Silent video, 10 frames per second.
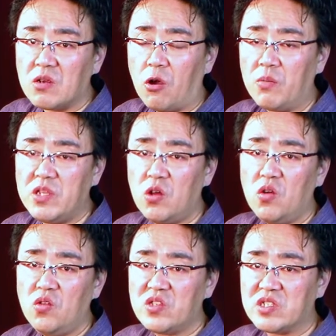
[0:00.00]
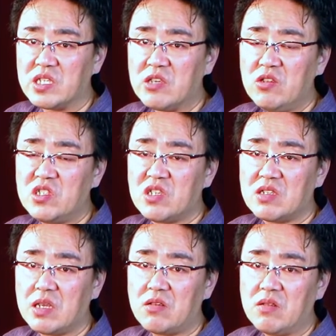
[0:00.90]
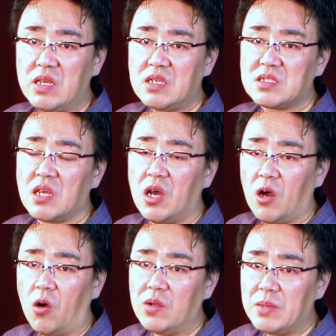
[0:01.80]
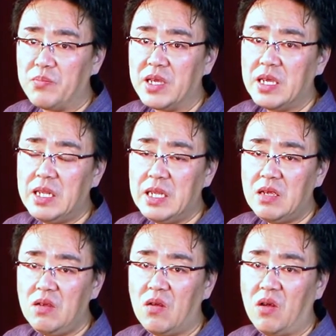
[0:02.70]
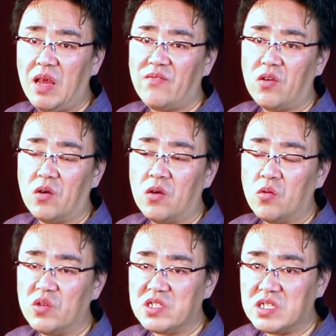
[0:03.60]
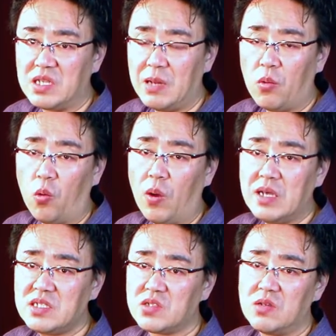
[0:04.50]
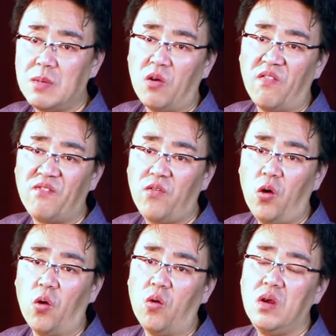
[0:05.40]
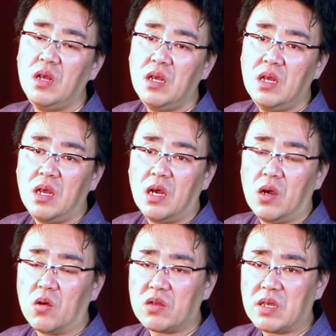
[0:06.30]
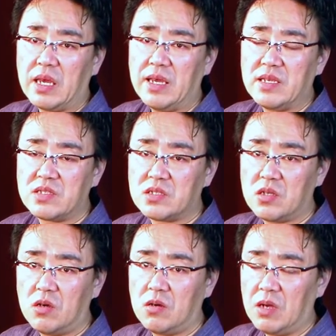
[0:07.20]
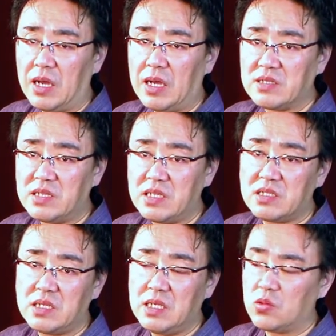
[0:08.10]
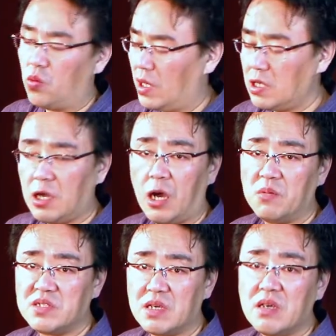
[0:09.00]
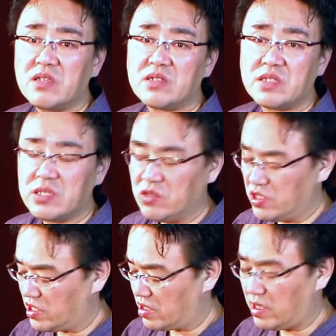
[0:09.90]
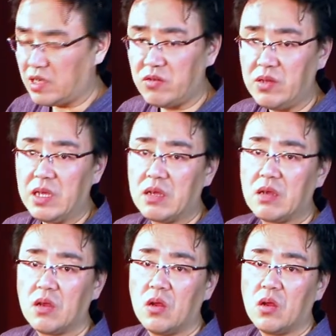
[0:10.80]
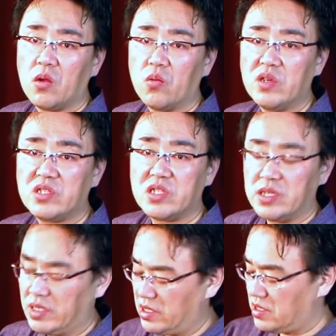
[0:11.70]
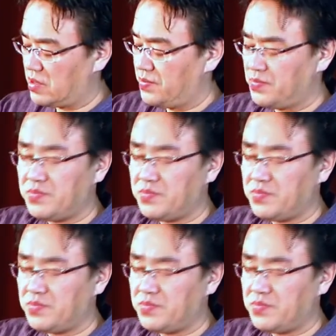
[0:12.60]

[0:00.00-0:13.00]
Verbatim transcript: Kobido signature techniques on the beginning level, which is level 1 through level 4. Okay, so and this is one of the signature technique, which is